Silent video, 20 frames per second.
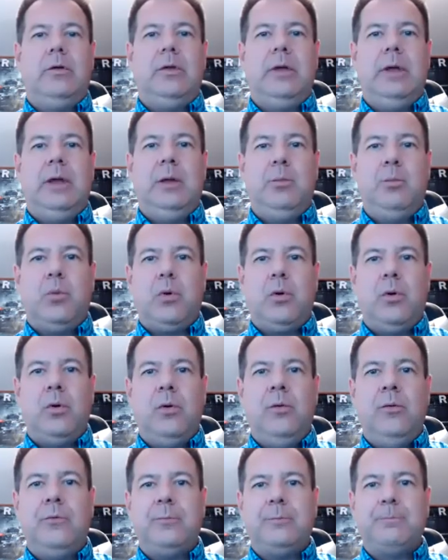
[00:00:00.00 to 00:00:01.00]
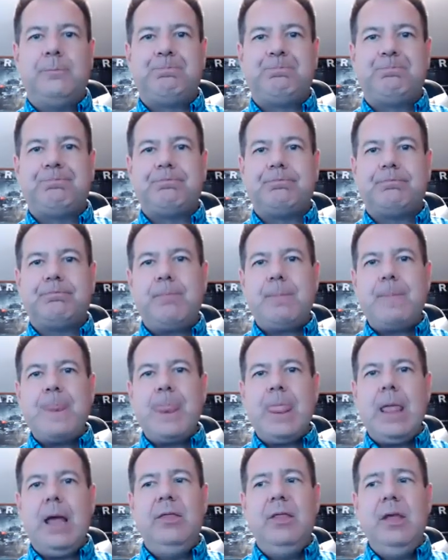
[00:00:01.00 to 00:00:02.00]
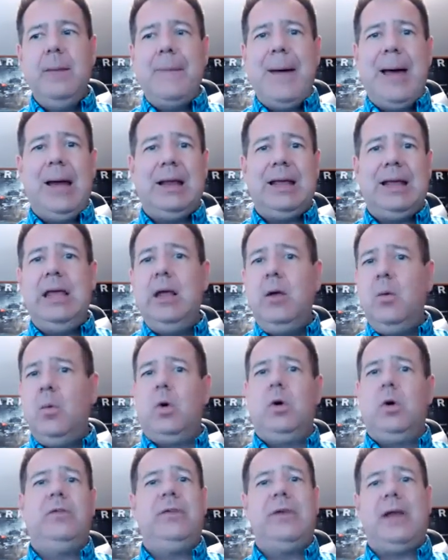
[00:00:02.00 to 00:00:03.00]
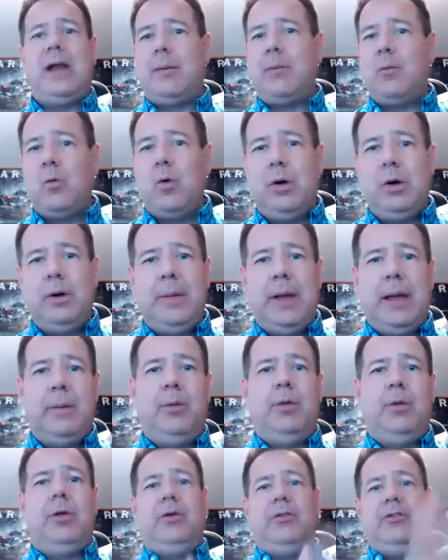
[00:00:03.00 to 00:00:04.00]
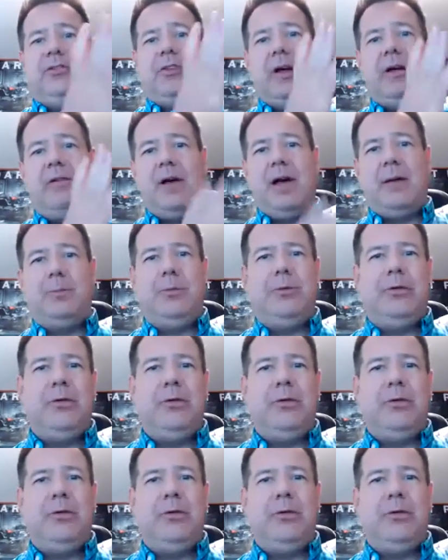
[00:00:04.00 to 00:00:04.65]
to improve the amount of keywords that I'm going to be able to shove up